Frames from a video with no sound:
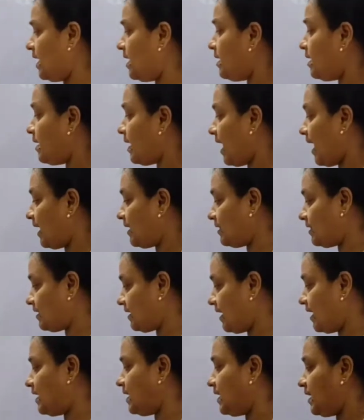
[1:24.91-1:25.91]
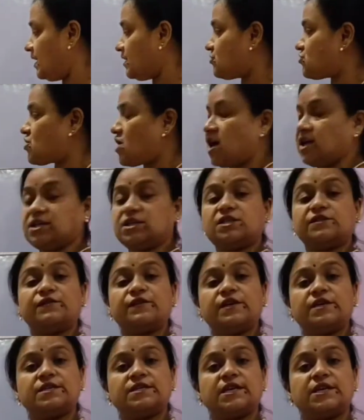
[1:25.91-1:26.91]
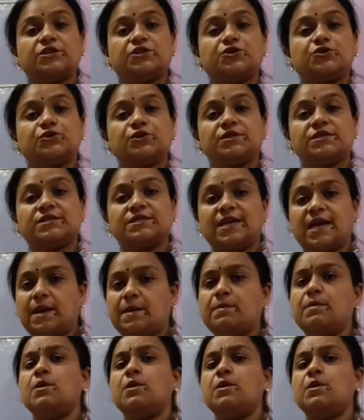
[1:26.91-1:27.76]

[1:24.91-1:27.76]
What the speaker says: and then it transfers it to the stem